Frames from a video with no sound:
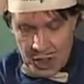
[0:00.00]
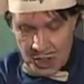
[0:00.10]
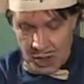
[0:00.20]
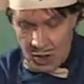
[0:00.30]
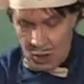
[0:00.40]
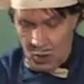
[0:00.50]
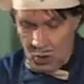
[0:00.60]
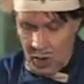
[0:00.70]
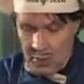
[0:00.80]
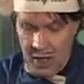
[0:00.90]
just a little
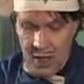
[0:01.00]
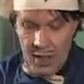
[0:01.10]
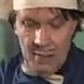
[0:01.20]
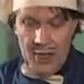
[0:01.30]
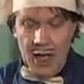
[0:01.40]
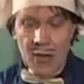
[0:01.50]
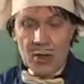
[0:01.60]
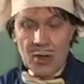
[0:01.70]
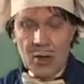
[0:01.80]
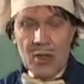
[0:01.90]
warm. But now
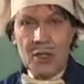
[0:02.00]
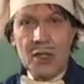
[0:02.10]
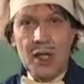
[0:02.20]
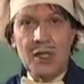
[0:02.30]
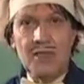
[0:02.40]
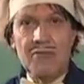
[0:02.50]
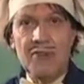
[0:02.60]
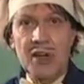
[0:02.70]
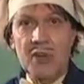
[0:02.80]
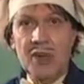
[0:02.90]
you notice it's
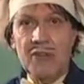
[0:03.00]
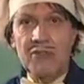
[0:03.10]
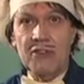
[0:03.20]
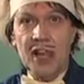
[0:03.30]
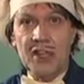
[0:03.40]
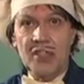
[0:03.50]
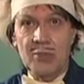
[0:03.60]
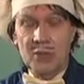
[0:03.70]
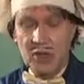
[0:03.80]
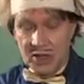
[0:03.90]
very
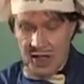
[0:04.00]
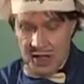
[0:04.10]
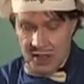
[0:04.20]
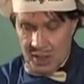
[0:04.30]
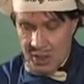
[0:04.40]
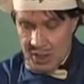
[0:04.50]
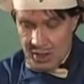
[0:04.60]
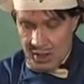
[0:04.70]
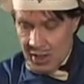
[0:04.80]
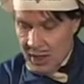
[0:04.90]
flexible. That's
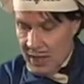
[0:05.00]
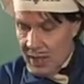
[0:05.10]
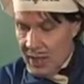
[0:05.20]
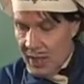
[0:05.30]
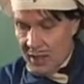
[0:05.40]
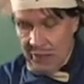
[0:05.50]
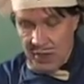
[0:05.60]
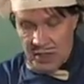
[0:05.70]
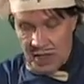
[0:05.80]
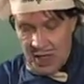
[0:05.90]
good. Now, the
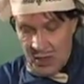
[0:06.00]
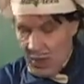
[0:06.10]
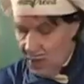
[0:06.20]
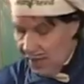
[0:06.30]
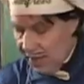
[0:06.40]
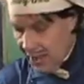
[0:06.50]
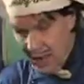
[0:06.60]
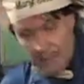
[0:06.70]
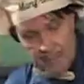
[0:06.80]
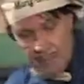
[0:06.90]
first thing we want to
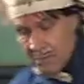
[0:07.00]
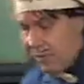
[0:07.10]
get,